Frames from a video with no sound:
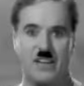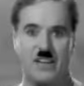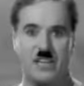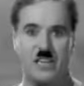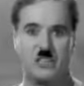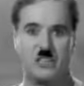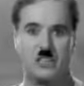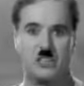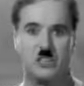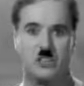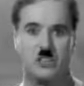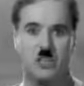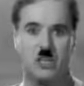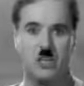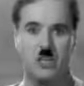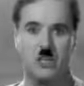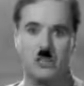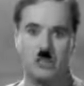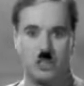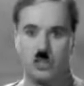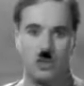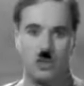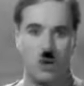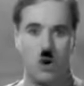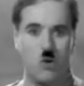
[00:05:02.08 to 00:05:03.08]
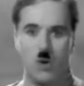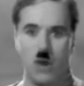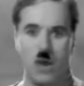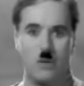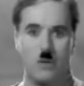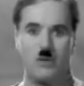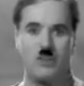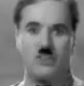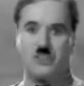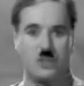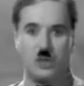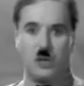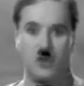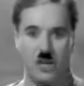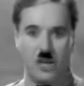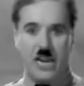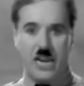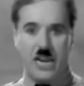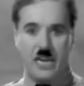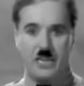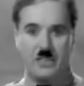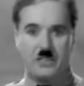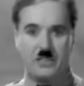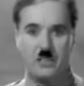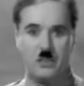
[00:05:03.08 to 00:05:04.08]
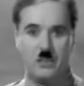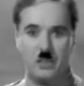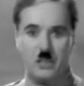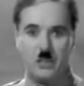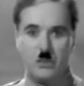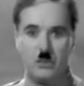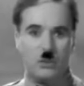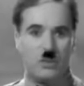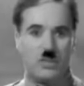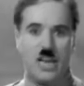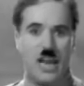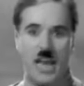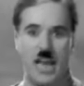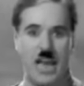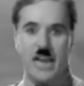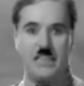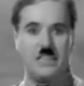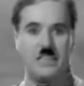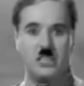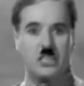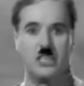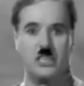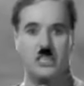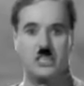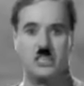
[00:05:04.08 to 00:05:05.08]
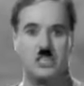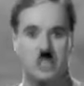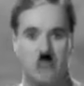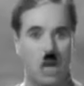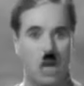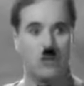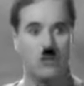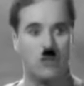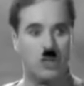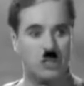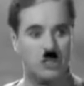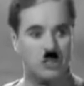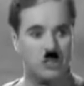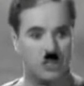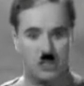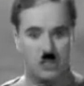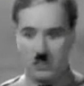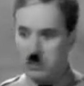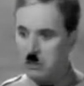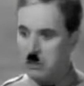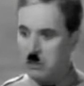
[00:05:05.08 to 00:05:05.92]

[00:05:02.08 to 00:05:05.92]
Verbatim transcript: barriers, to do away with greed, with hate and intolerance.